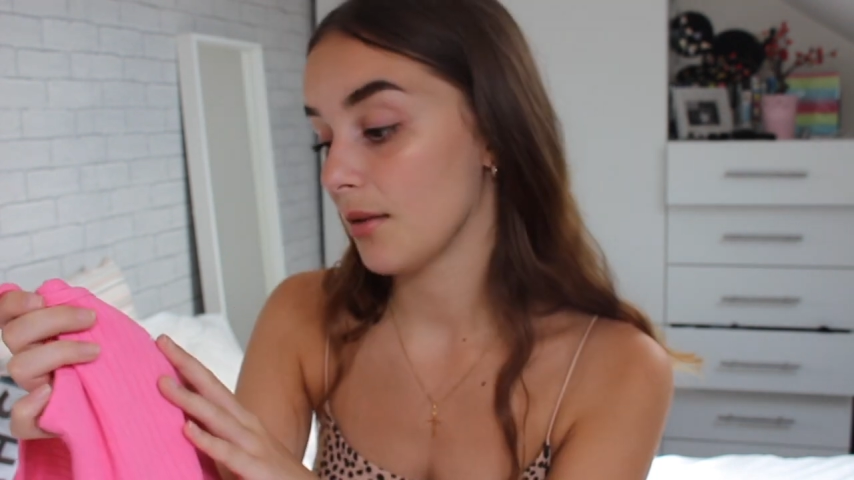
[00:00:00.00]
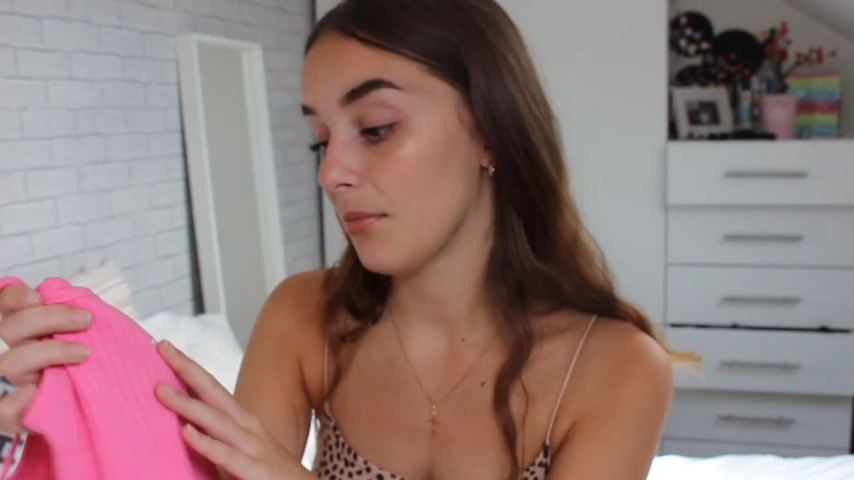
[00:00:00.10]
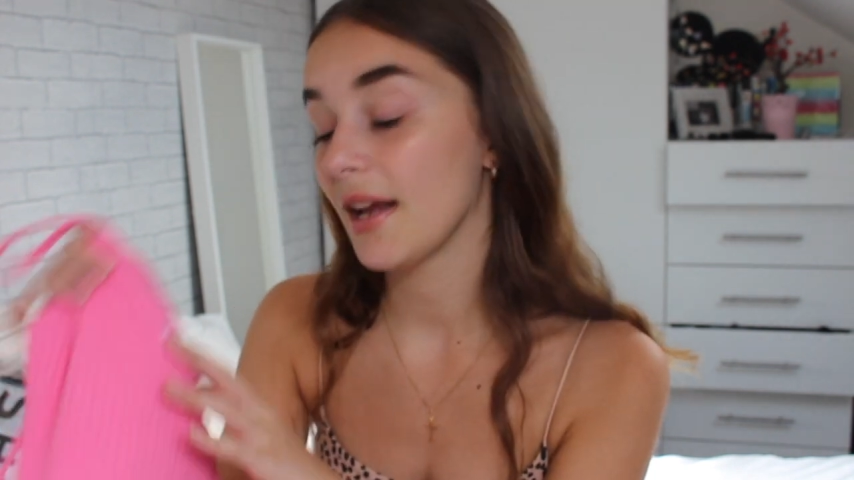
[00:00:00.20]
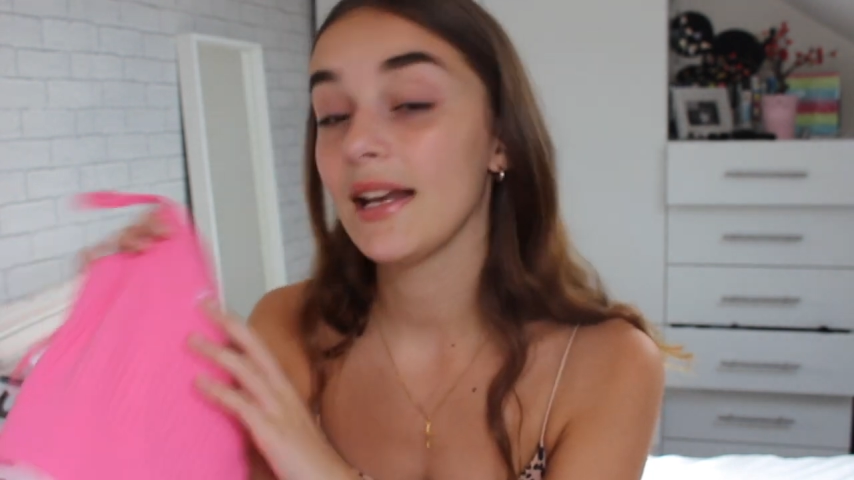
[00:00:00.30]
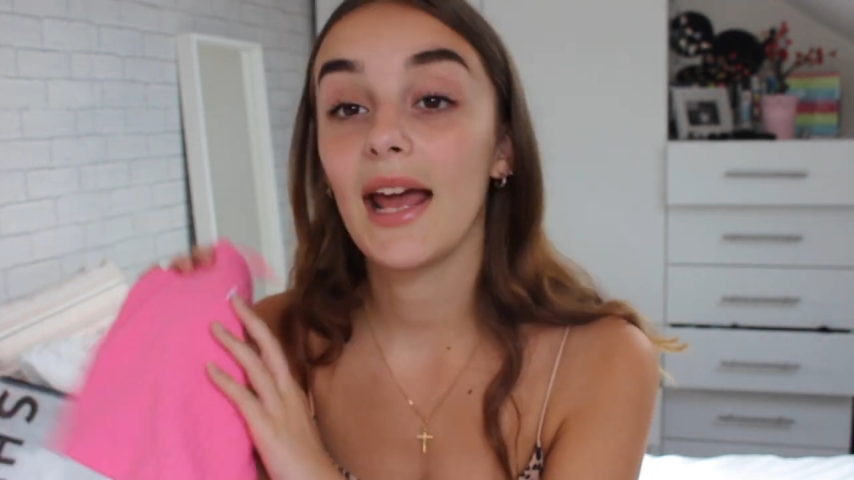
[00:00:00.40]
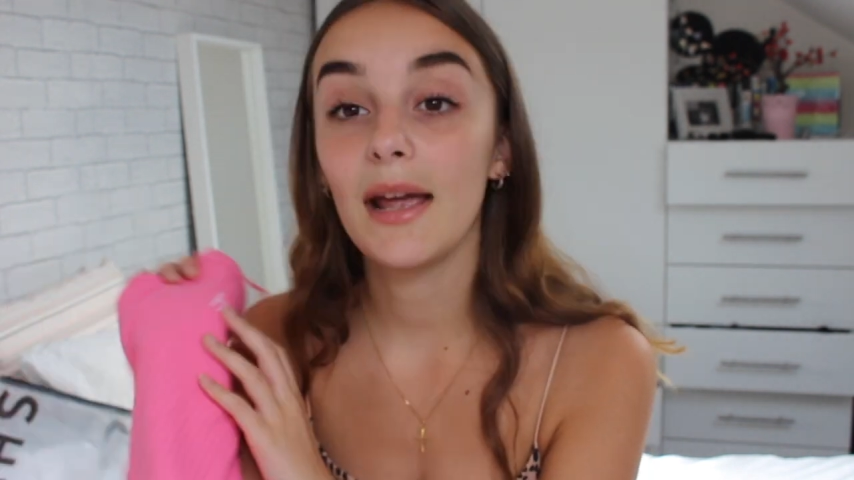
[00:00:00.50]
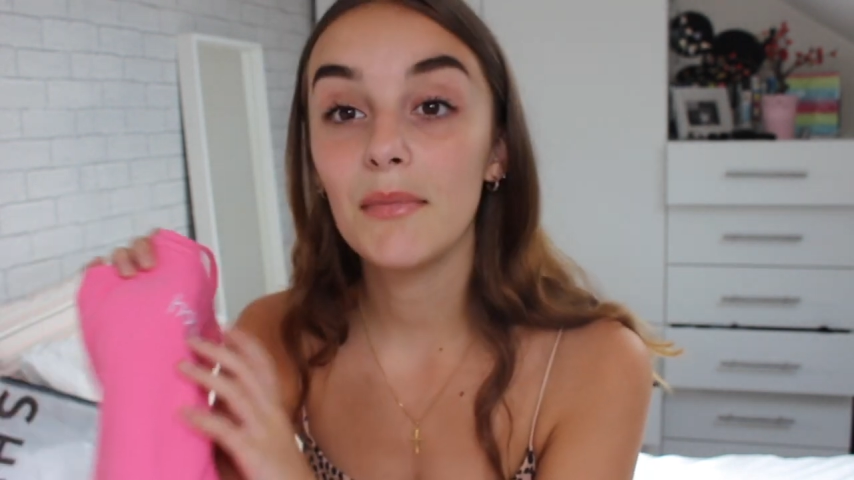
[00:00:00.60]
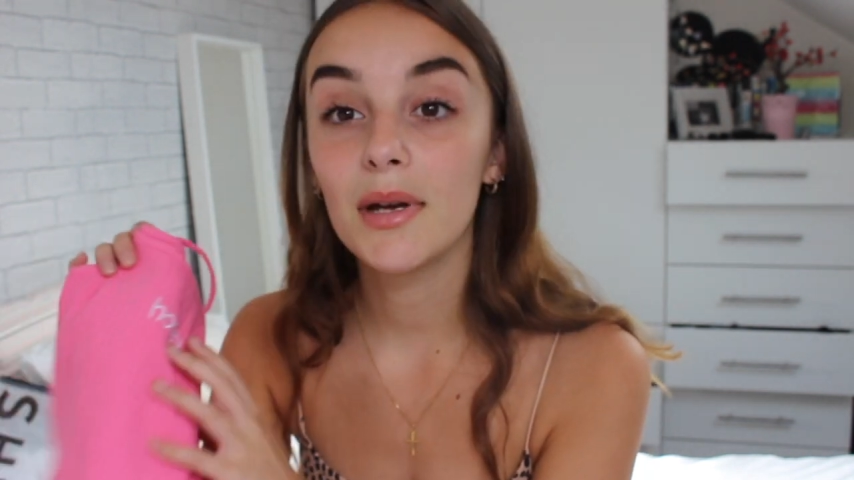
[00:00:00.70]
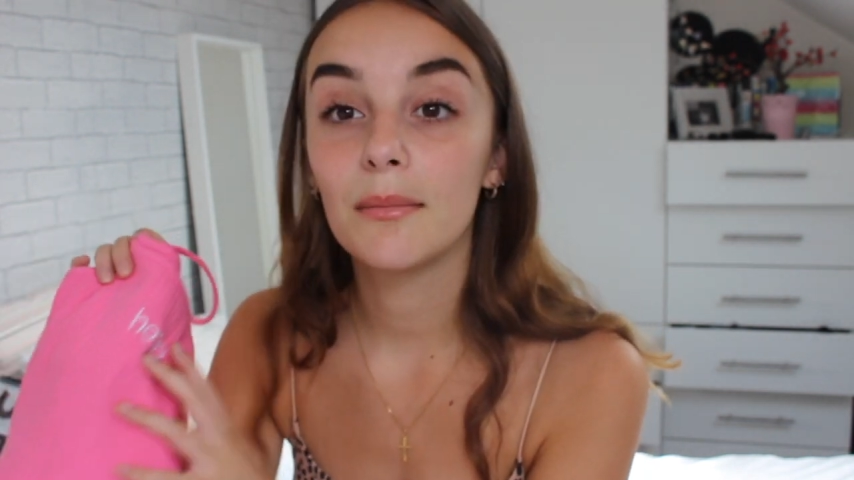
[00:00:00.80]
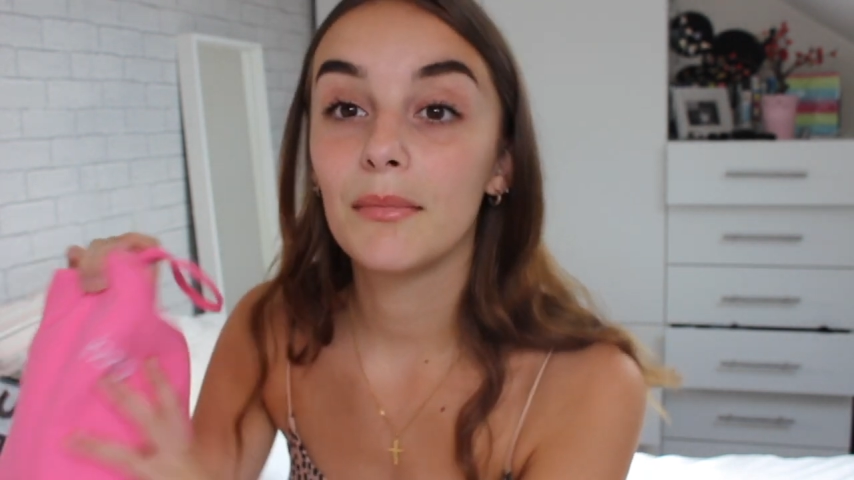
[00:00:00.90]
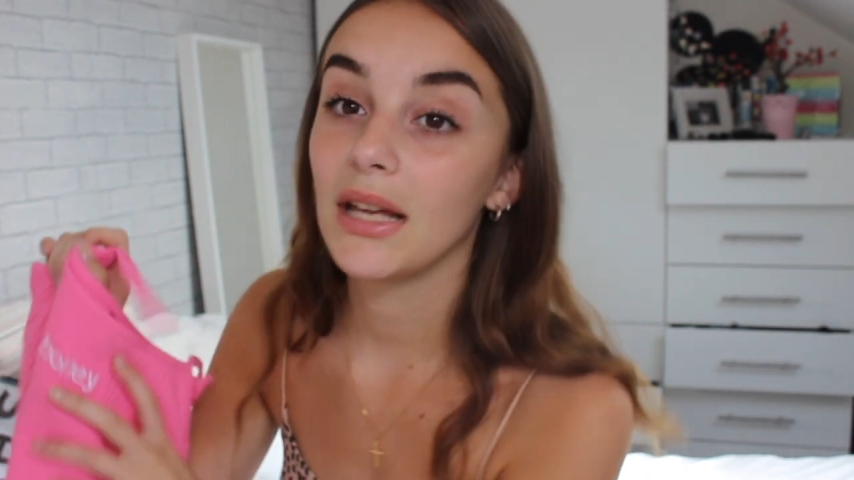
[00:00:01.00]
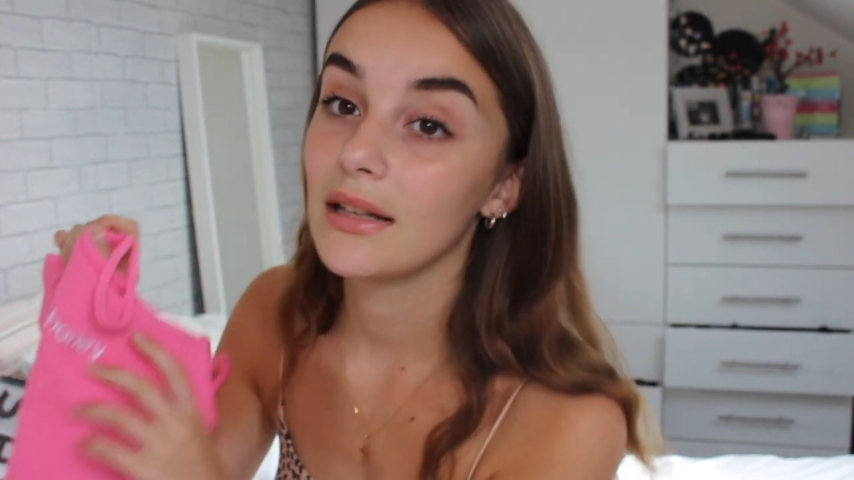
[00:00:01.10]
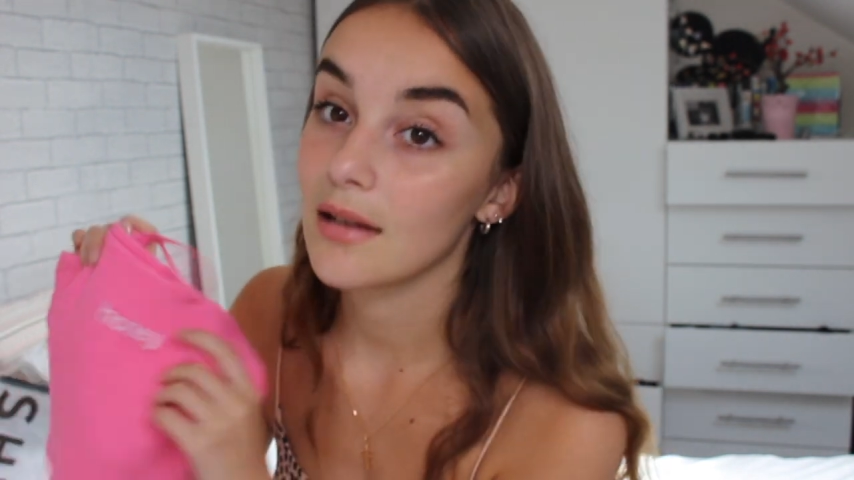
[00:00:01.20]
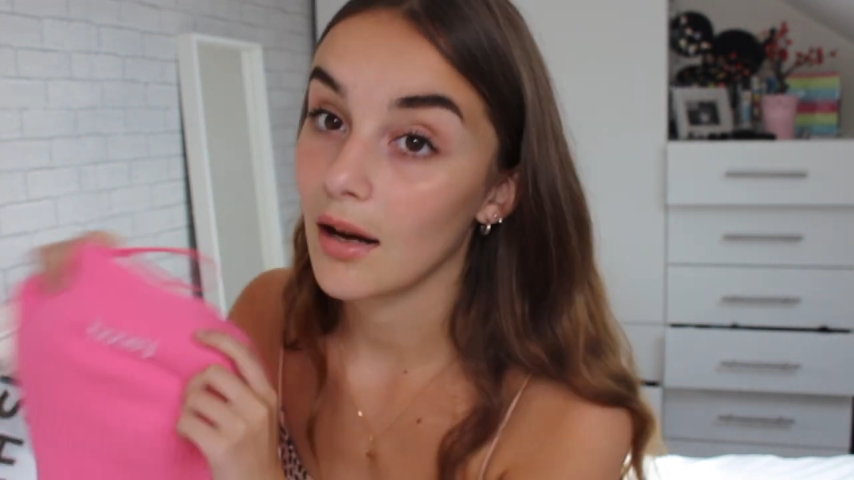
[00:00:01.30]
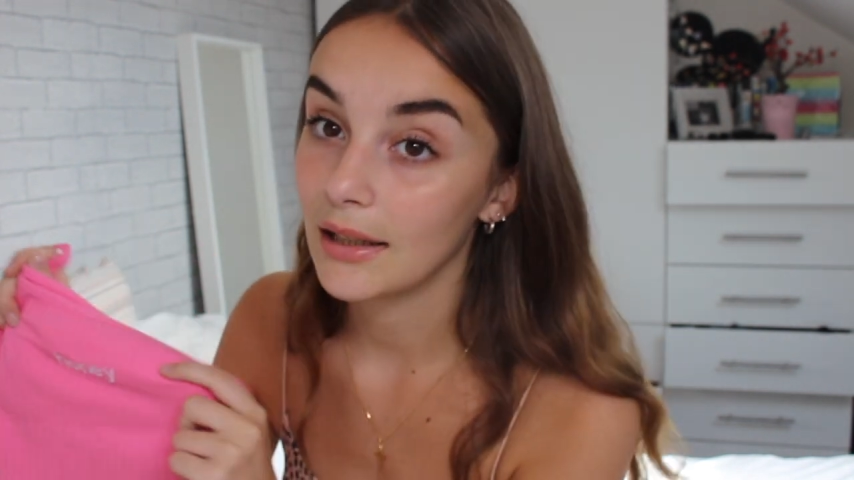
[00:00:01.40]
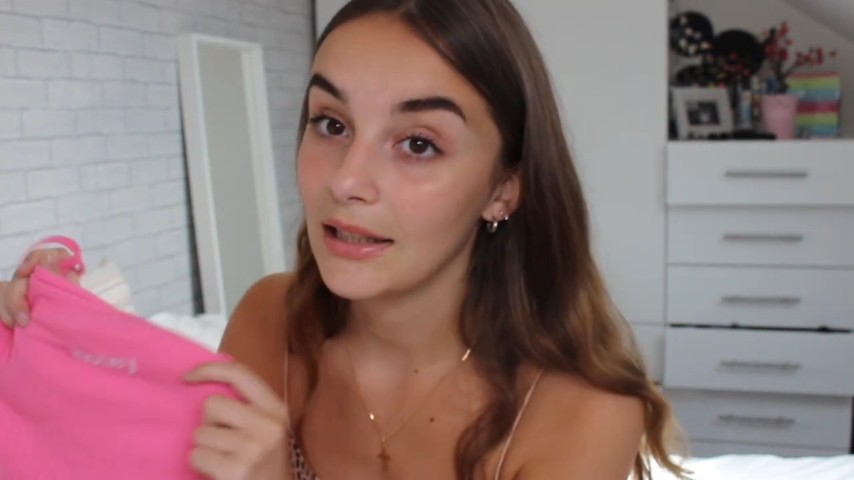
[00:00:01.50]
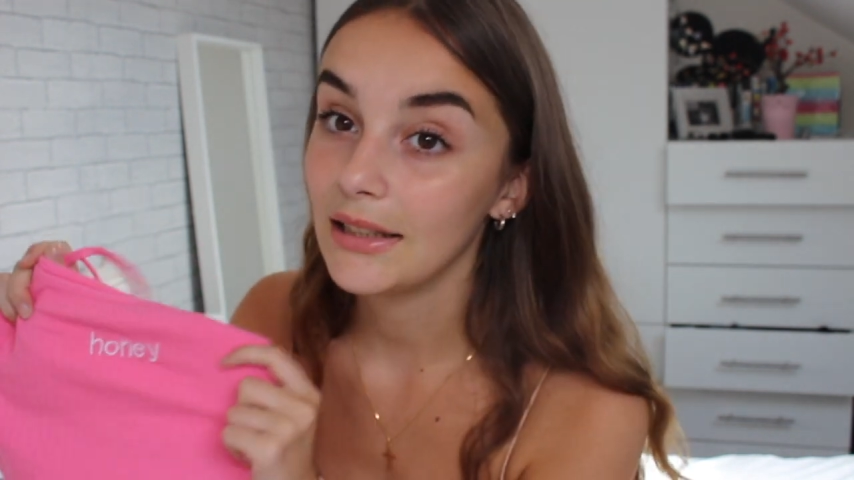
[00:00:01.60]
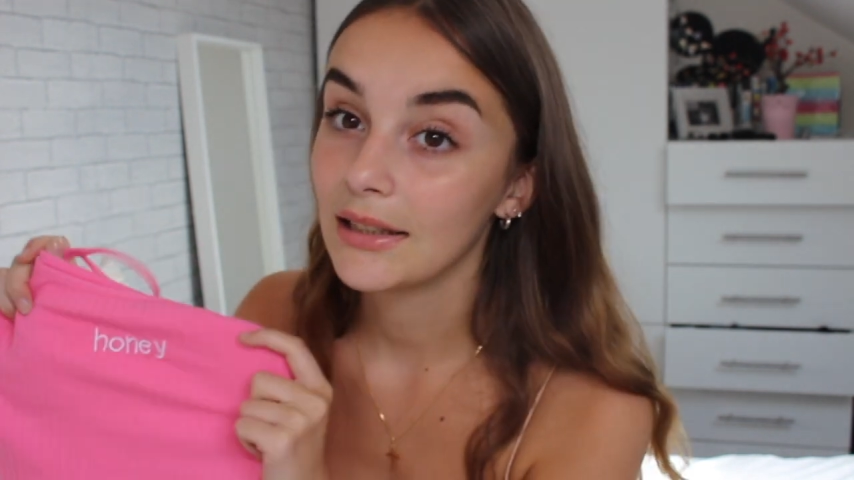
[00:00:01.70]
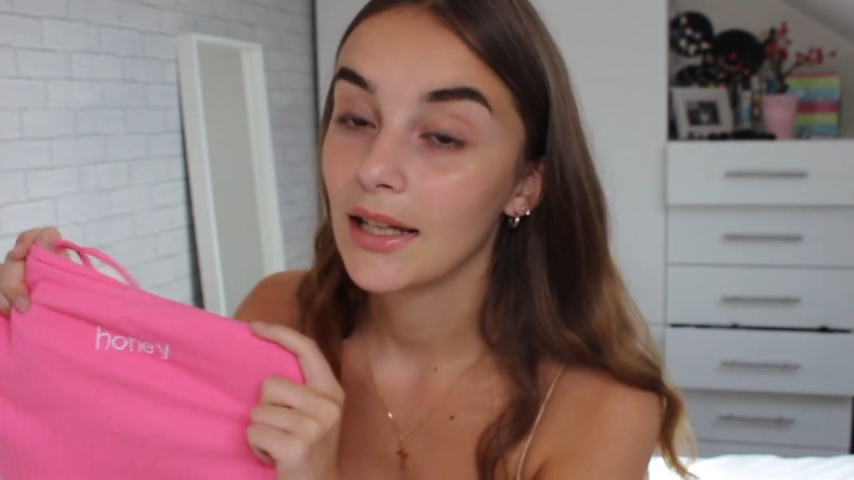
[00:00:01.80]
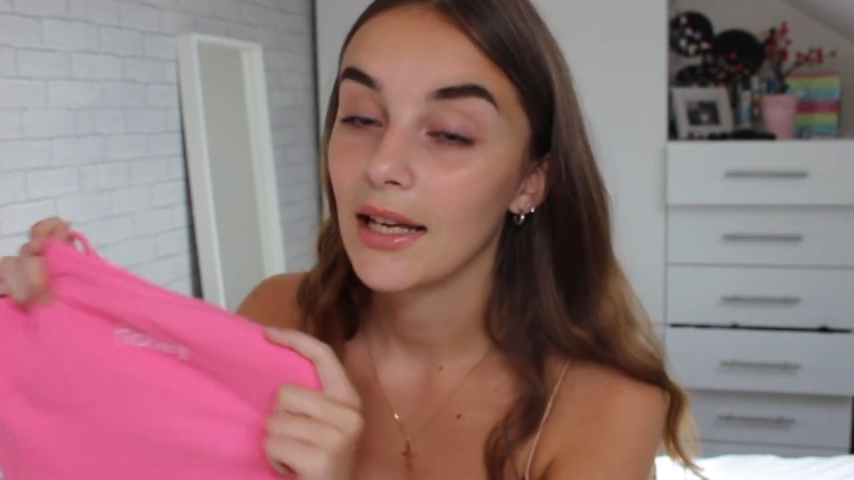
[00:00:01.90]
My name means honey